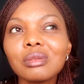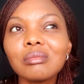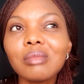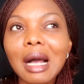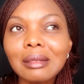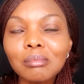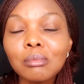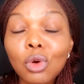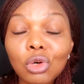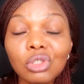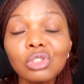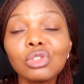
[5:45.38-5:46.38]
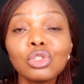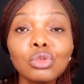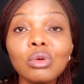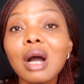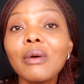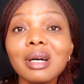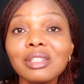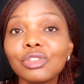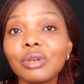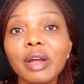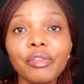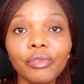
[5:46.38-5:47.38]
at most 2 hours
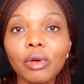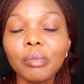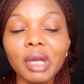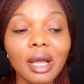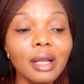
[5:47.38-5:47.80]
drive from here.